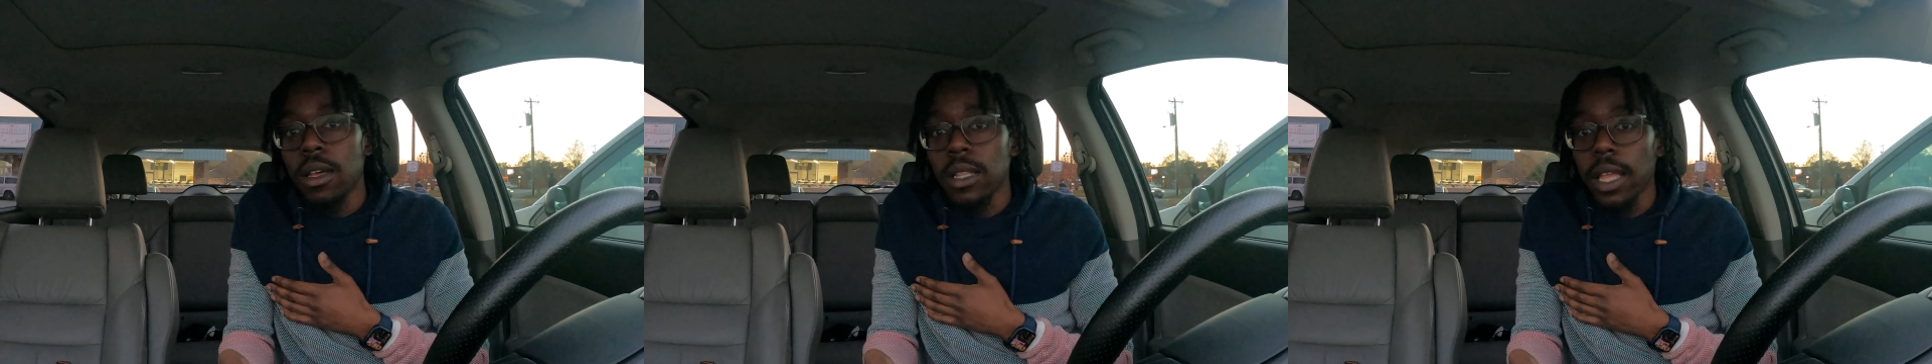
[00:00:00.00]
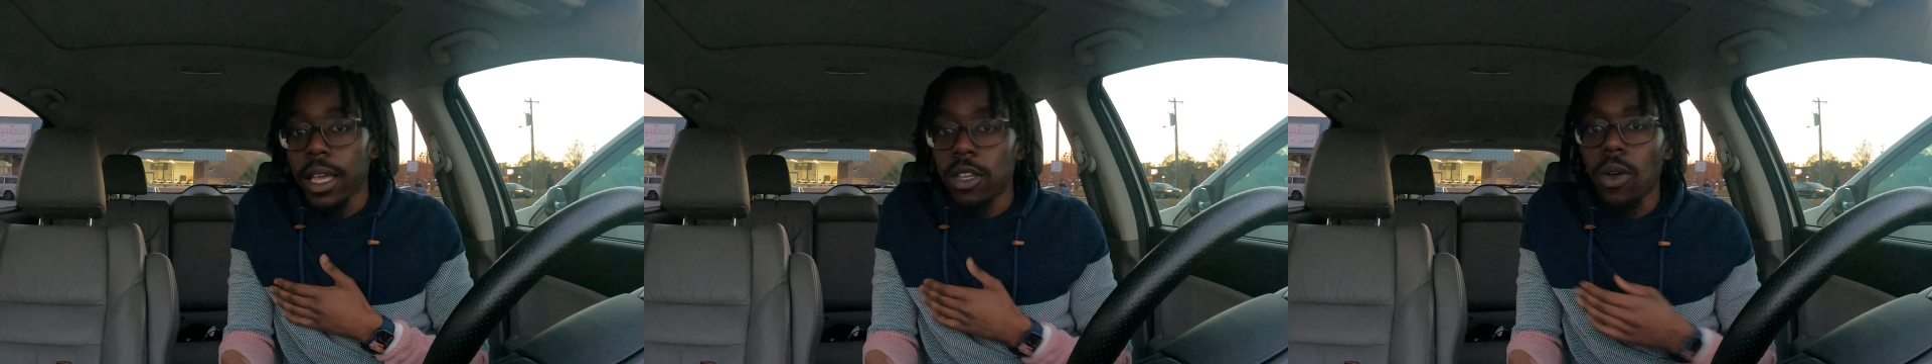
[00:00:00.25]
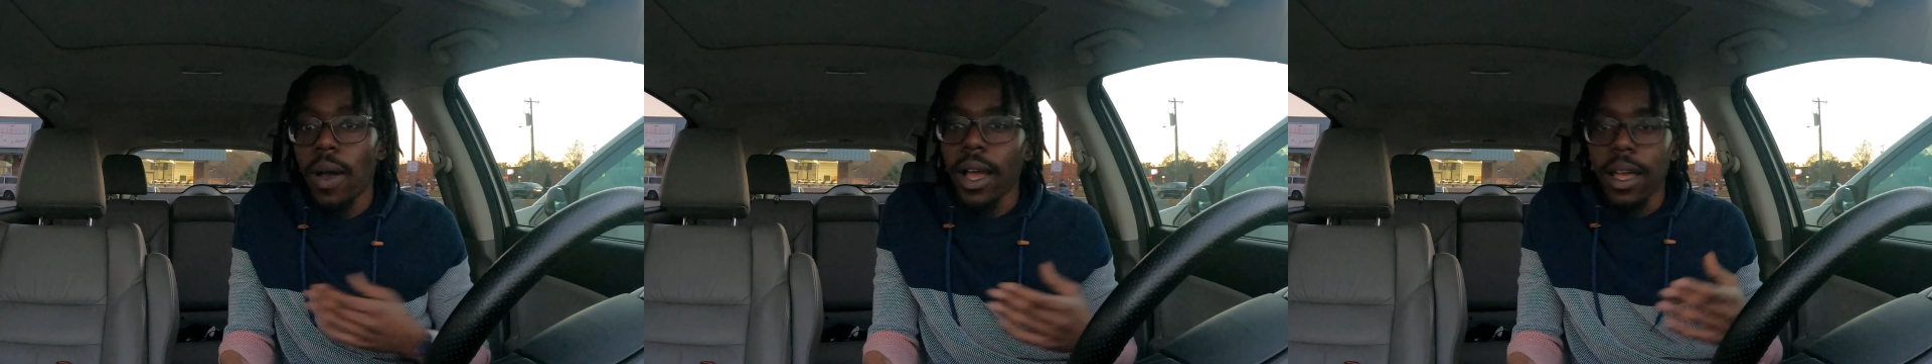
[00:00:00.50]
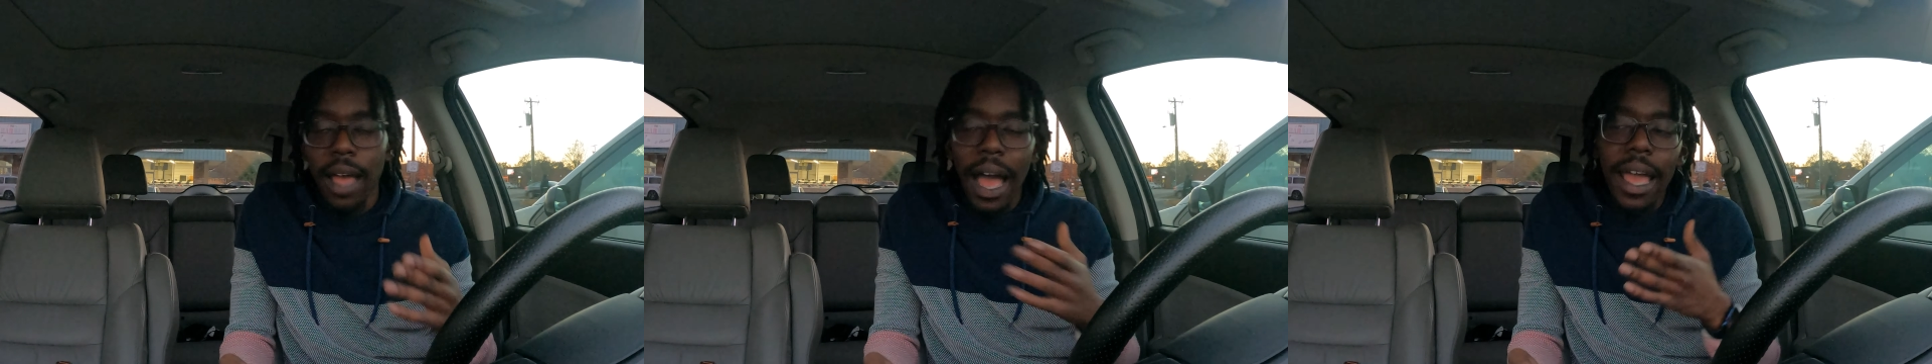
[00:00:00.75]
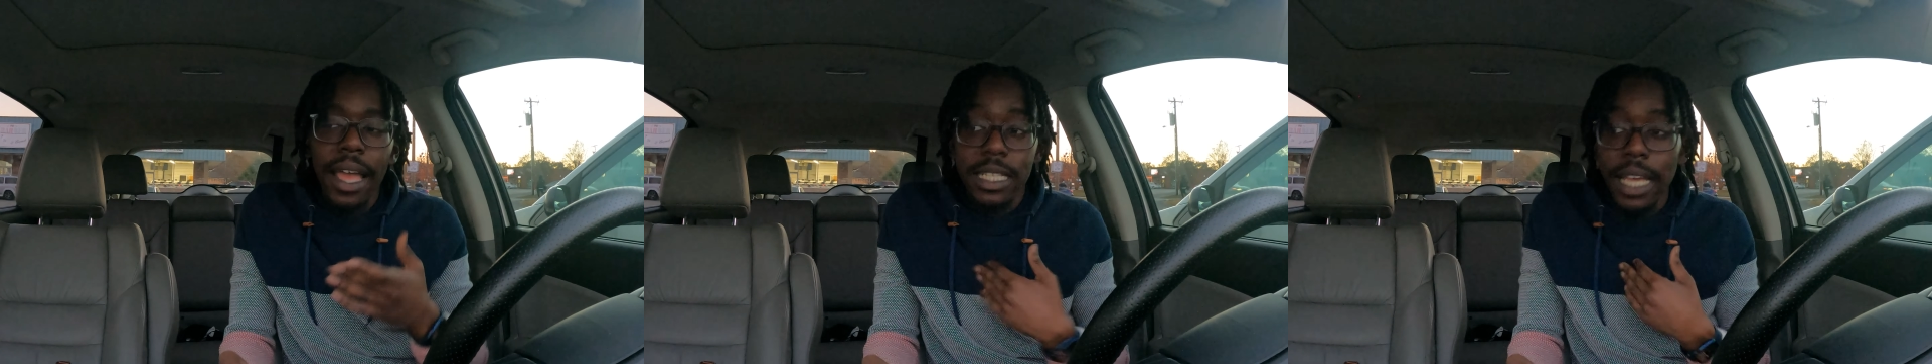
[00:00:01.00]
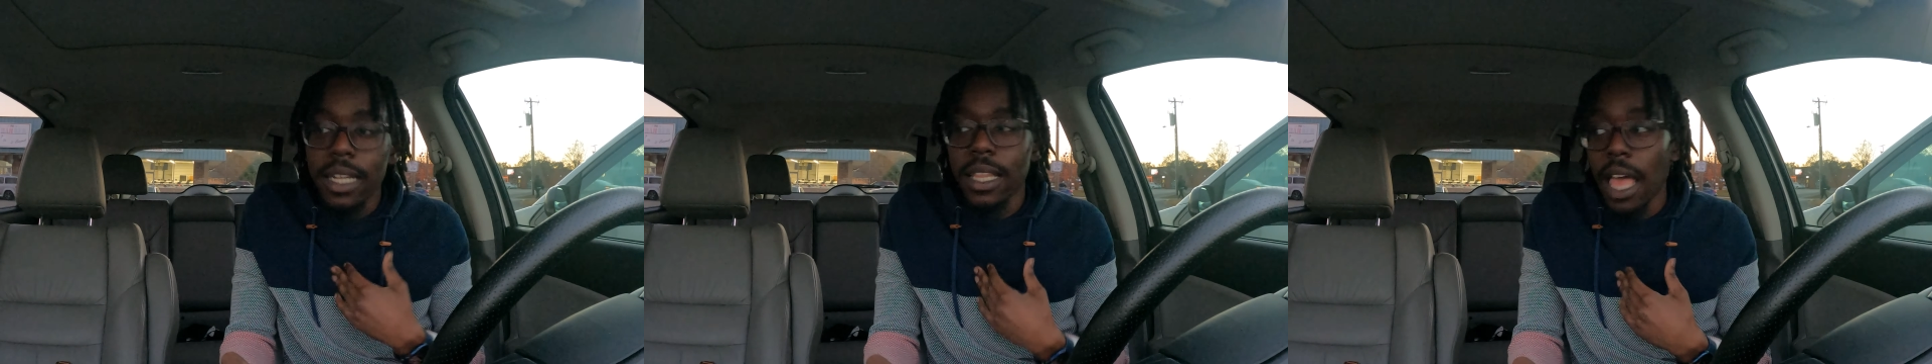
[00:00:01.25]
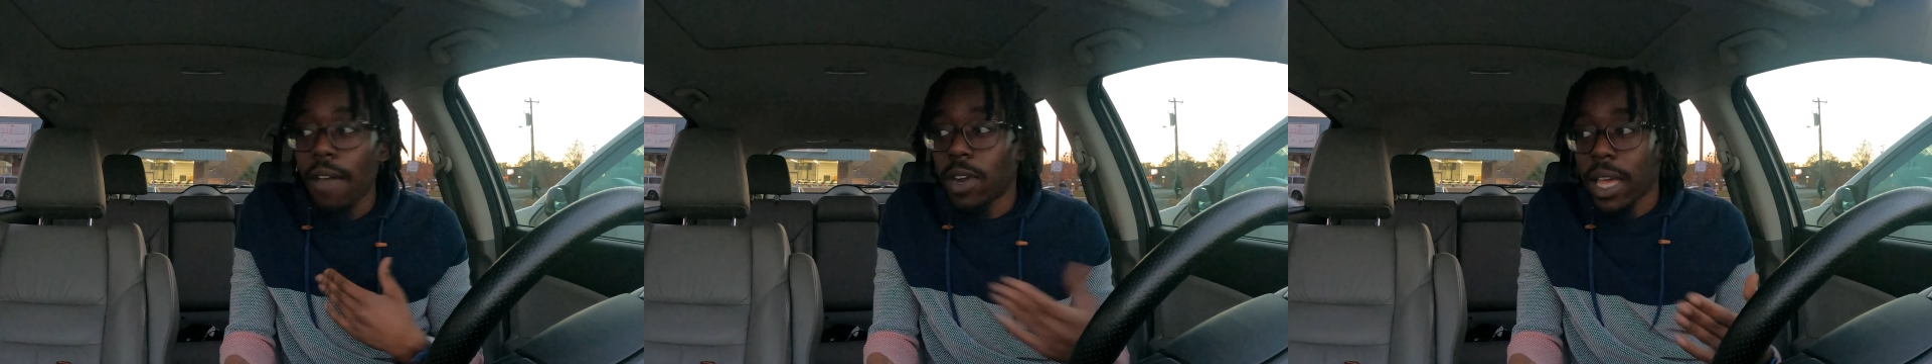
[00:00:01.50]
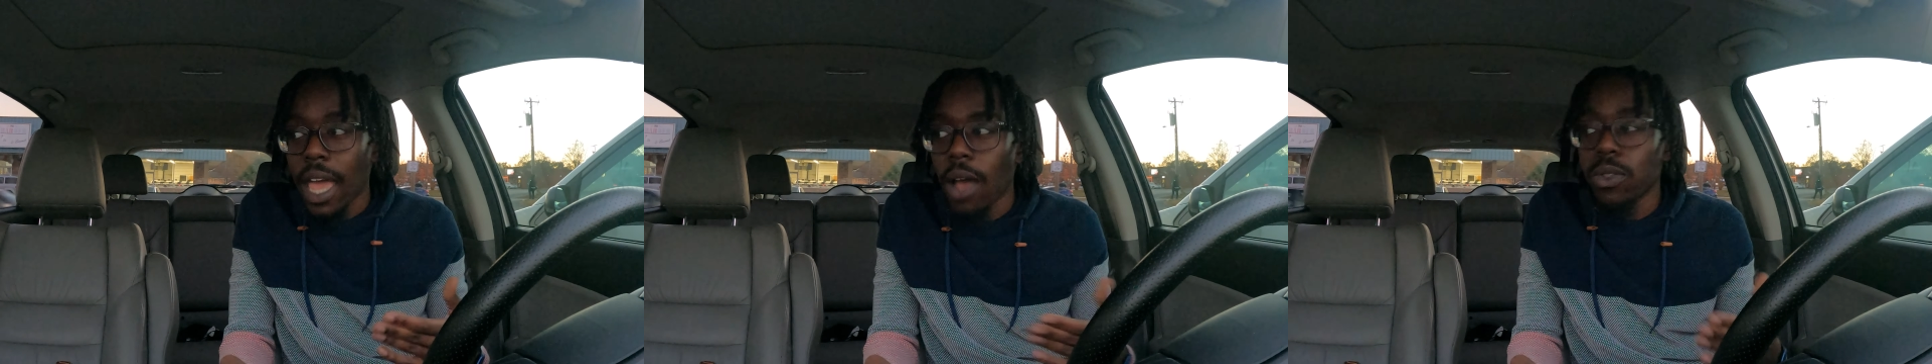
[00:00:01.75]
Like, you know, I technically have an
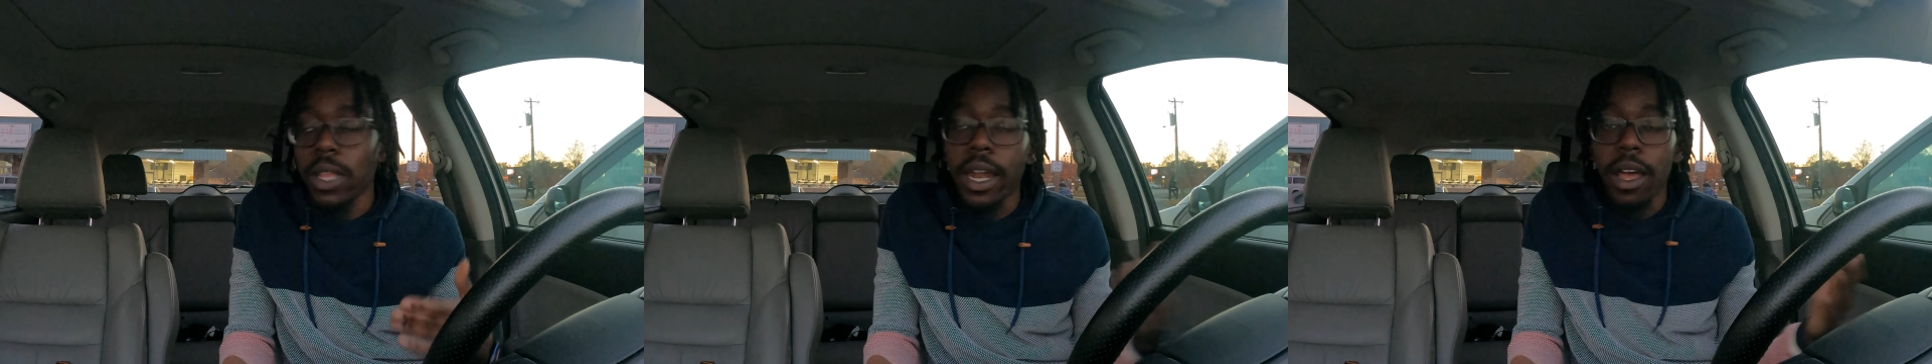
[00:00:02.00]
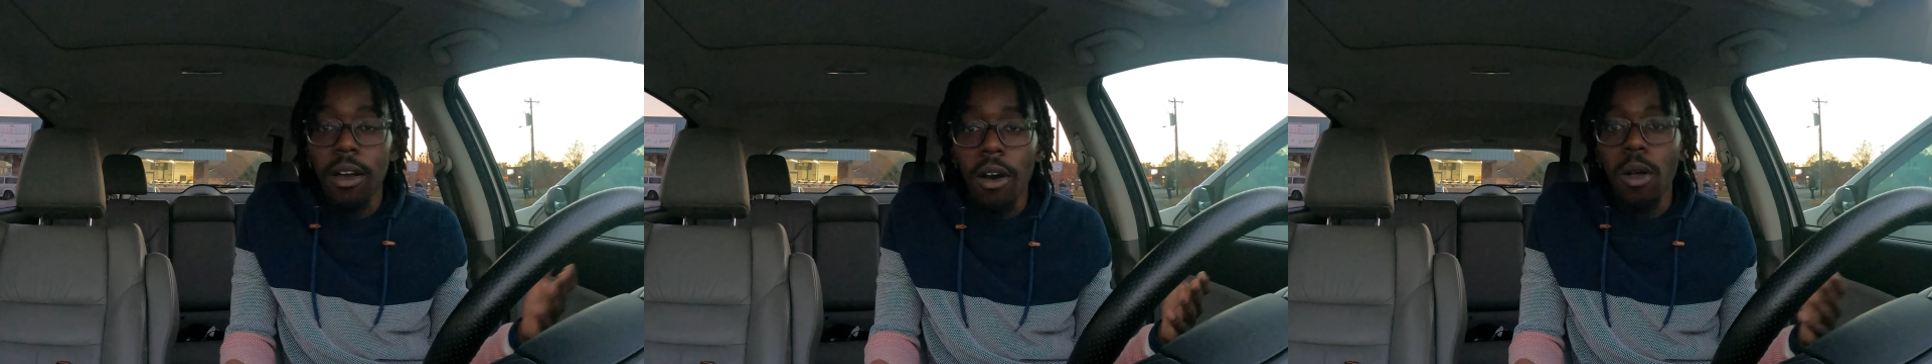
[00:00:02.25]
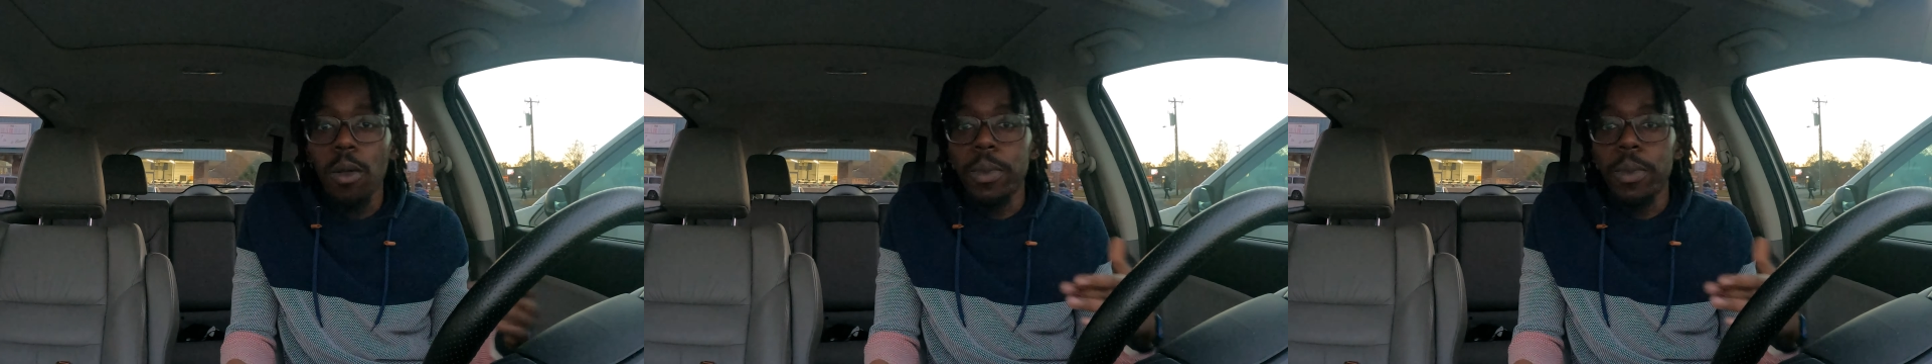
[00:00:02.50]
accountant that I call,